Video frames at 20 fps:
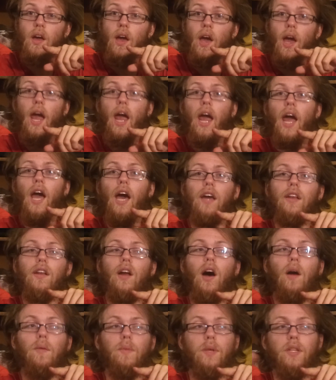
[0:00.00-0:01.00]
and
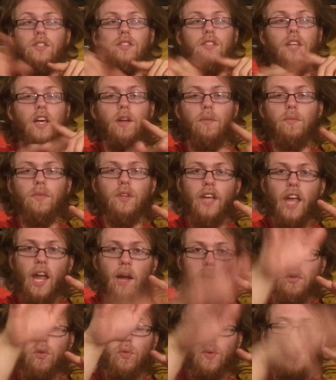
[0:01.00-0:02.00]
I'm going to set up the
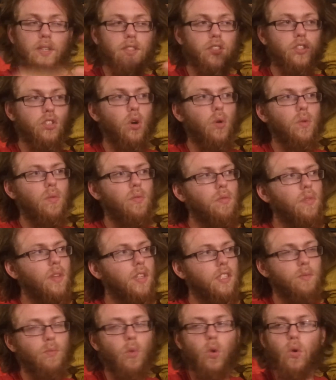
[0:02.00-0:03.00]
camera rig so
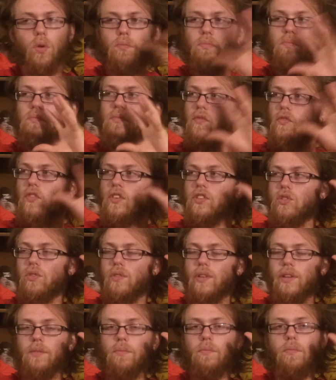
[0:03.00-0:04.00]
it's more
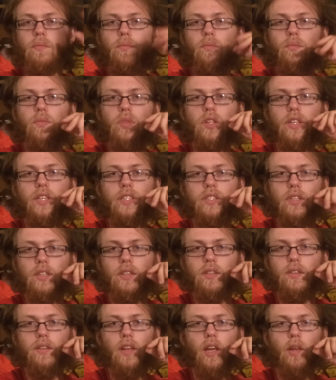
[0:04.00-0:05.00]
visually pleasing
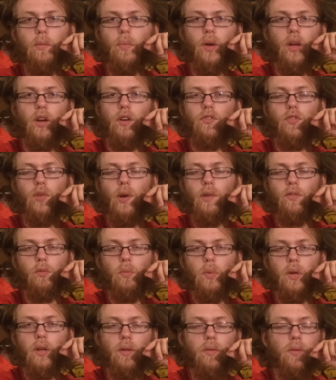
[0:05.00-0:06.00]
and better for
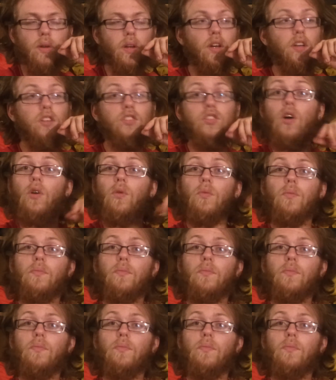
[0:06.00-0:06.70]
everybody. So,